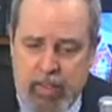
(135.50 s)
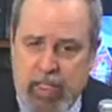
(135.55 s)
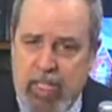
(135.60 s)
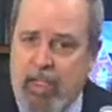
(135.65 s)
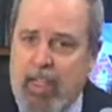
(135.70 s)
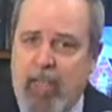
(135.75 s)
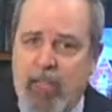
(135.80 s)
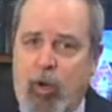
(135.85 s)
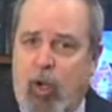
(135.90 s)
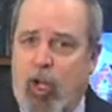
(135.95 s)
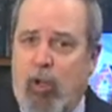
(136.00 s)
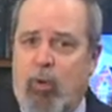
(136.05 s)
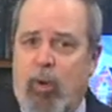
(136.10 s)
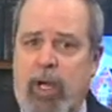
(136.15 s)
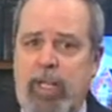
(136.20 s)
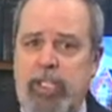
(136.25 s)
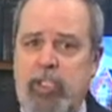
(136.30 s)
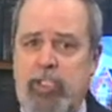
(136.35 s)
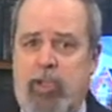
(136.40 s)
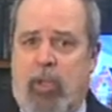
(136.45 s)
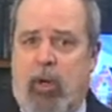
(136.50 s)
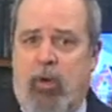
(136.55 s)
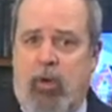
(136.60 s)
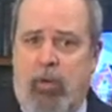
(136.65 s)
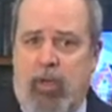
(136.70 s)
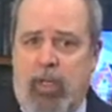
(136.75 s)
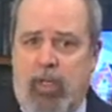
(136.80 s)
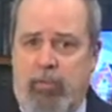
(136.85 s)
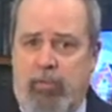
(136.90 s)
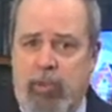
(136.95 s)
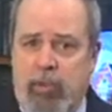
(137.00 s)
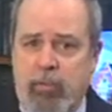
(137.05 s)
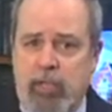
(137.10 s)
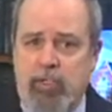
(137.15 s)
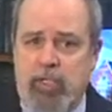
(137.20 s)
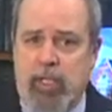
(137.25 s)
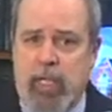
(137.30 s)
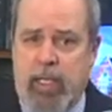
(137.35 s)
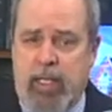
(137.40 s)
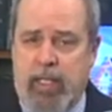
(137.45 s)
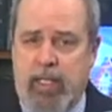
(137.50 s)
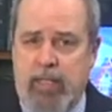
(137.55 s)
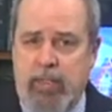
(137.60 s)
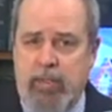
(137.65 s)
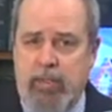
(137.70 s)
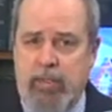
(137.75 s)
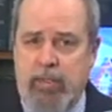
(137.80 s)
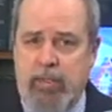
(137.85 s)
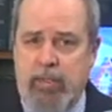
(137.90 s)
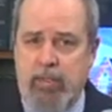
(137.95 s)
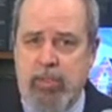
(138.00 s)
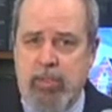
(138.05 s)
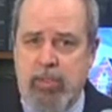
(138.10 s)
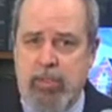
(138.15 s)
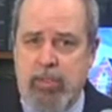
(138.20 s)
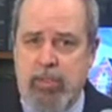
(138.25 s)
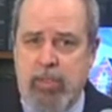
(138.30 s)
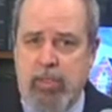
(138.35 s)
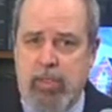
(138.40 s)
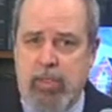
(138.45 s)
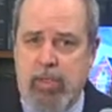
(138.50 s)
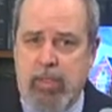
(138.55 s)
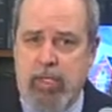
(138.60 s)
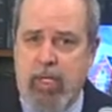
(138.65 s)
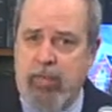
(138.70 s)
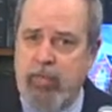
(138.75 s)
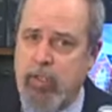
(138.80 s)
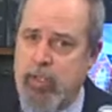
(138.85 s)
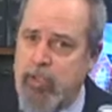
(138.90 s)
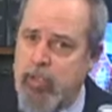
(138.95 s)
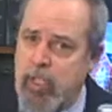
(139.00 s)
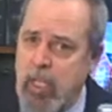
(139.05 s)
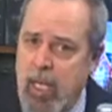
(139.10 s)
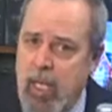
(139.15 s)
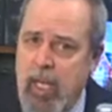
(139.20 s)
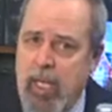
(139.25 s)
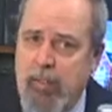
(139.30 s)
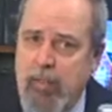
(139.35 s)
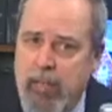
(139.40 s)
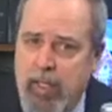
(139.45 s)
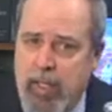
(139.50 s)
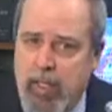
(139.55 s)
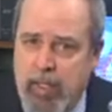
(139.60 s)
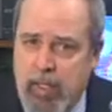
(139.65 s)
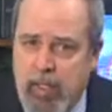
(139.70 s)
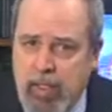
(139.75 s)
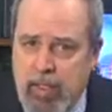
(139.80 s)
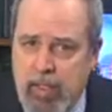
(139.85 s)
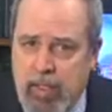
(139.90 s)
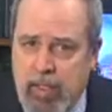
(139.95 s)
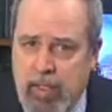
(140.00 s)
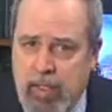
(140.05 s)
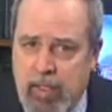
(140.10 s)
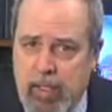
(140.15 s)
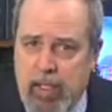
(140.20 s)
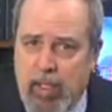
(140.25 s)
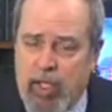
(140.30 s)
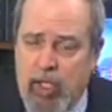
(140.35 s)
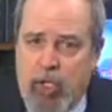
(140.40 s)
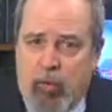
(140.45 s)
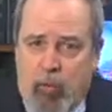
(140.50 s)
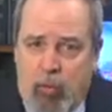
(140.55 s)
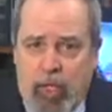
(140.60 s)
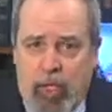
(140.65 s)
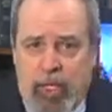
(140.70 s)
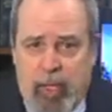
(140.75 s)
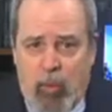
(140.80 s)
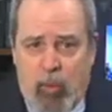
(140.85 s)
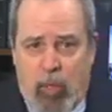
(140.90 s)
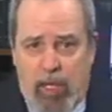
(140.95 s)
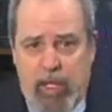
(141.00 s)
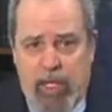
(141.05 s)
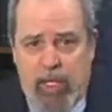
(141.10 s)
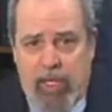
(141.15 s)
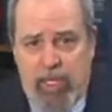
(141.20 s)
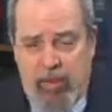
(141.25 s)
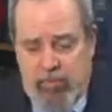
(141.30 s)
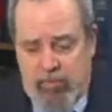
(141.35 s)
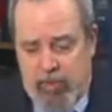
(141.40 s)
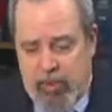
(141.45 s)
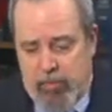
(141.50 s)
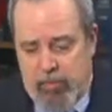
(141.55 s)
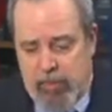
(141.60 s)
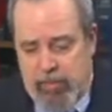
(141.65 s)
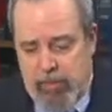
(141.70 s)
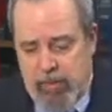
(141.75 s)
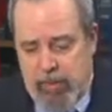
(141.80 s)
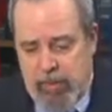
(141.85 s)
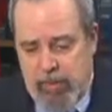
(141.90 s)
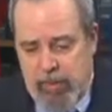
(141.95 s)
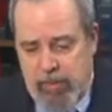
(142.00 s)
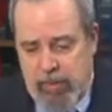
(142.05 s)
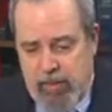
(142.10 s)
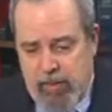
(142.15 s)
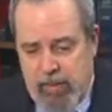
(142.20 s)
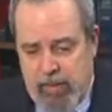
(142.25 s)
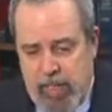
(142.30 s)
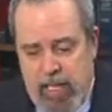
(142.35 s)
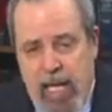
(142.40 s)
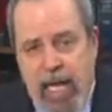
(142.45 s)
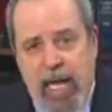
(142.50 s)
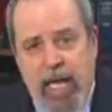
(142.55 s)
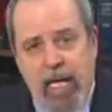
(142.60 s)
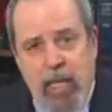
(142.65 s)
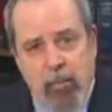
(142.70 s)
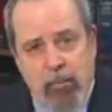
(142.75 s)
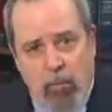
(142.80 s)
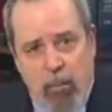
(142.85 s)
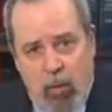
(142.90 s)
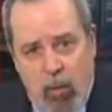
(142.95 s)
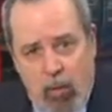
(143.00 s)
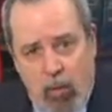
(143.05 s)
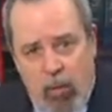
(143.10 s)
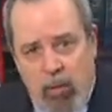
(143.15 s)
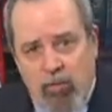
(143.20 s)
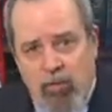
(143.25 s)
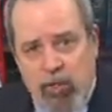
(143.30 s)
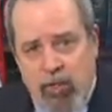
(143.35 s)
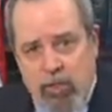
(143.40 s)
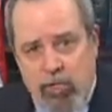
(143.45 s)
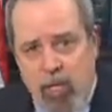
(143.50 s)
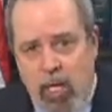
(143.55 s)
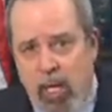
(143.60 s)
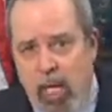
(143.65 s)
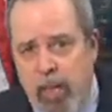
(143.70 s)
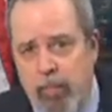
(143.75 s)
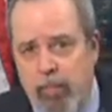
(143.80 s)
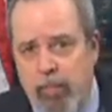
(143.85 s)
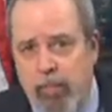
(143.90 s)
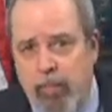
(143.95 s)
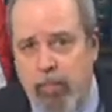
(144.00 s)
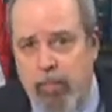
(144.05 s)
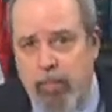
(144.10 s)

Now, they've already stolen a few seconds of your time. Do you really want to give them any more of your time?